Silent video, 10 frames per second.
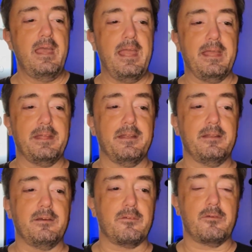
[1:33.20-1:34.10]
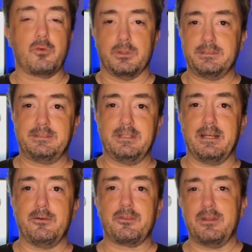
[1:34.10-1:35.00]
And of course,
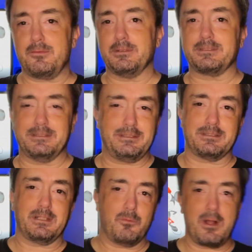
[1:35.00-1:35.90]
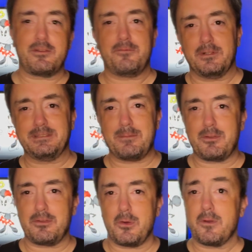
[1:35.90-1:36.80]
I was just going to watch the first
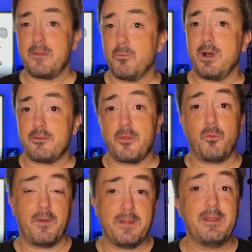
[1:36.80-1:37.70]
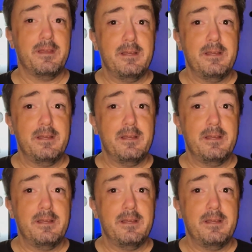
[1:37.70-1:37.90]
episode and then watch the one that